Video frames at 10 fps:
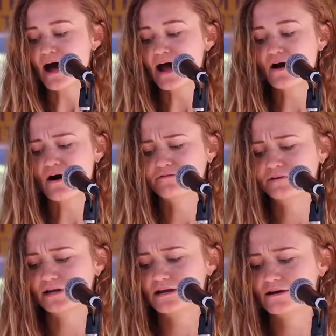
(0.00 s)
I
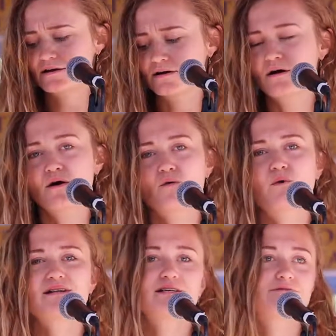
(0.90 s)
often hear,
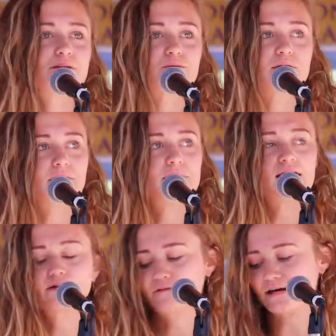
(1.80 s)
"What difference will it
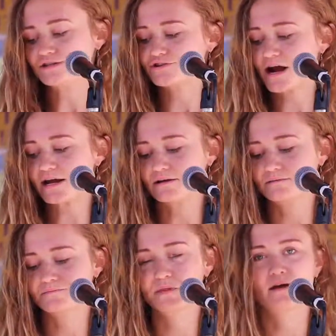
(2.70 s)
make if I strike?
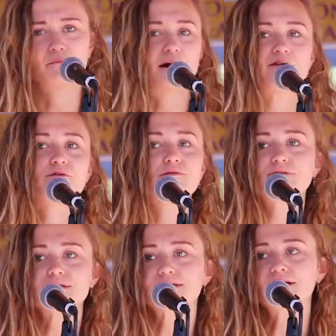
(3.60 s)
My vote
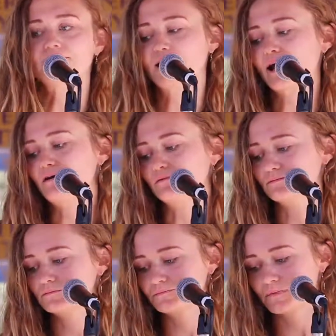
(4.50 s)
doesn't even count."
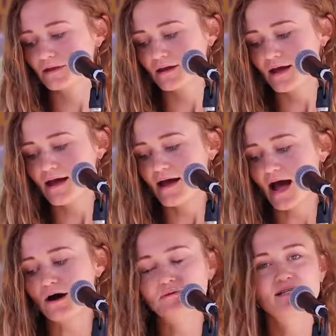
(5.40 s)

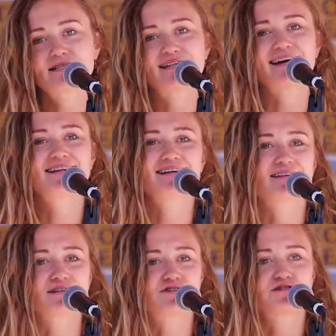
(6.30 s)
How is standing
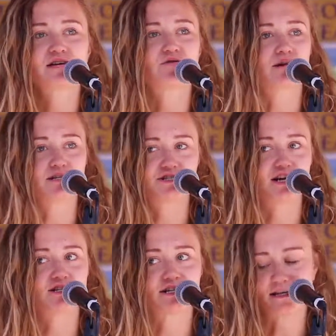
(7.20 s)
in the street going to
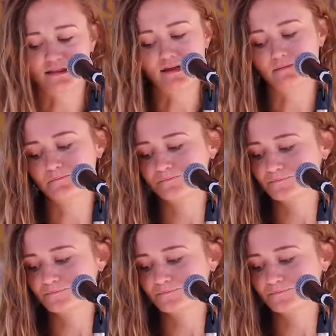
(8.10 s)
change anything?